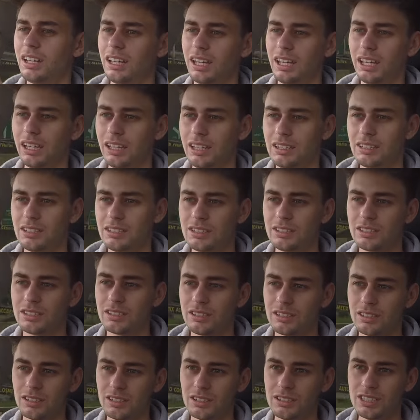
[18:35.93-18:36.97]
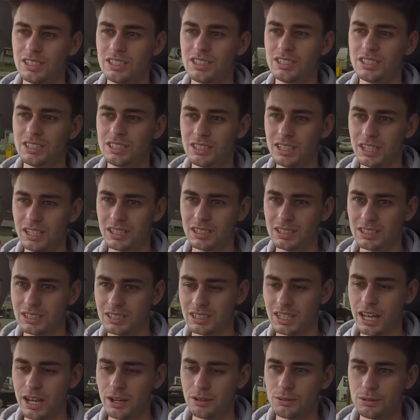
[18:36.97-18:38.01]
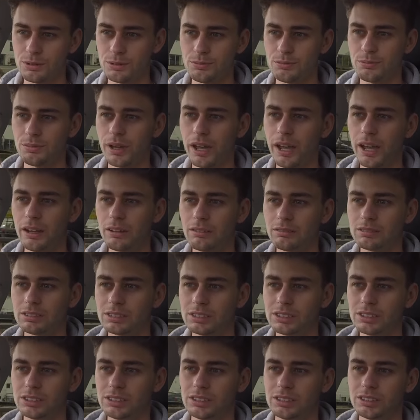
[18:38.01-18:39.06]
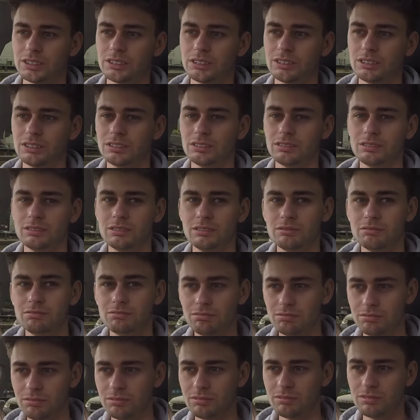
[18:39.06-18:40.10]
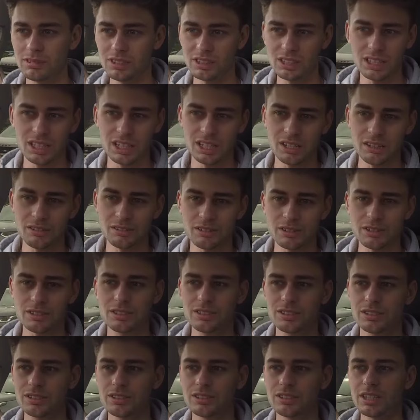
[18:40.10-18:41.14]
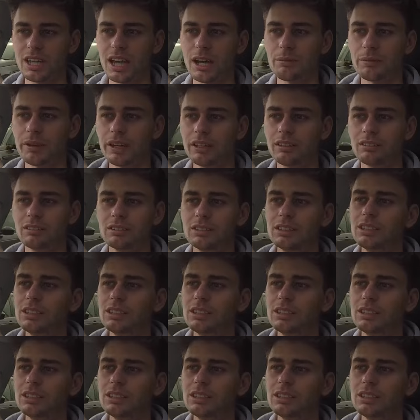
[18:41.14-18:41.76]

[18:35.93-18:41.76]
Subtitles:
is £36,000. Nearest, damn it.